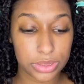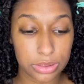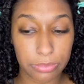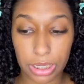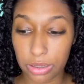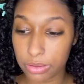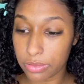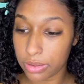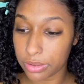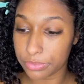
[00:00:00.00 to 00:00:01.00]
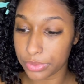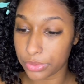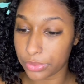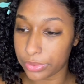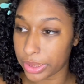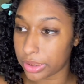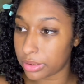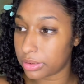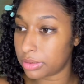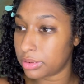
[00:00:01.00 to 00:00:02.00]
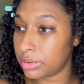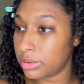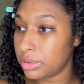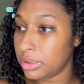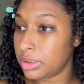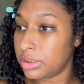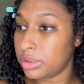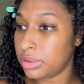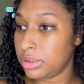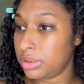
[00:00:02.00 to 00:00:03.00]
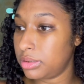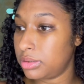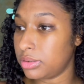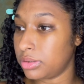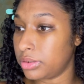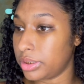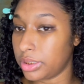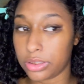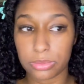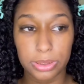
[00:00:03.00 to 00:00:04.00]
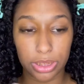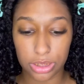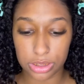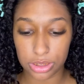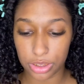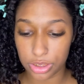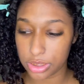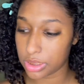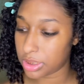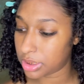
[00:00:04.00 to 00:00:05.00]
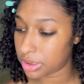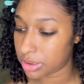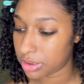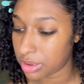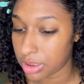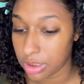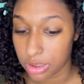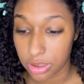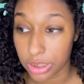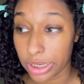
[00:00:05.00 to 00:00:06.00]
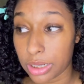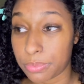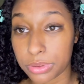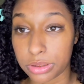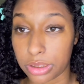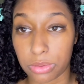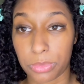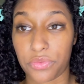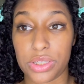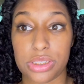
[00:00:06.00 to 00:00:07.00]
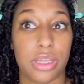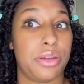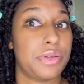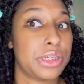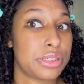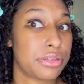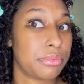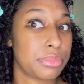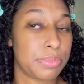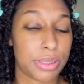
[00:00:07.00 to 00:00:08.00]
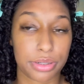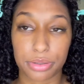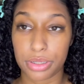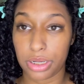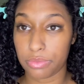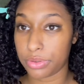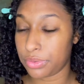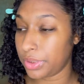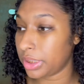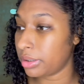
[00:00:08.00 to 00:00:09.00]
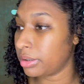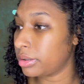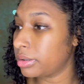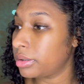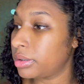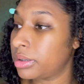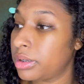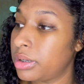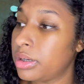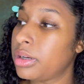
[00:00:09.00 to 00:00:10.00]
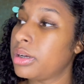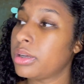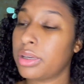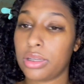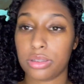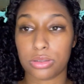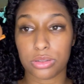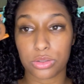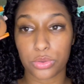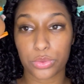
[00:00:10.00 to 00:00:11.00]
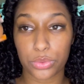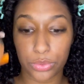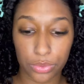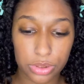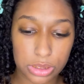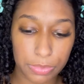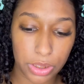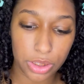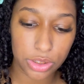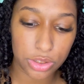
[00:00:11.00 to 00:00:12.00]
powder on them real quick, so they're a little bit easier to. And I gotta put it on my face anyways, so I'm about to do that real quick. Get a little sponge.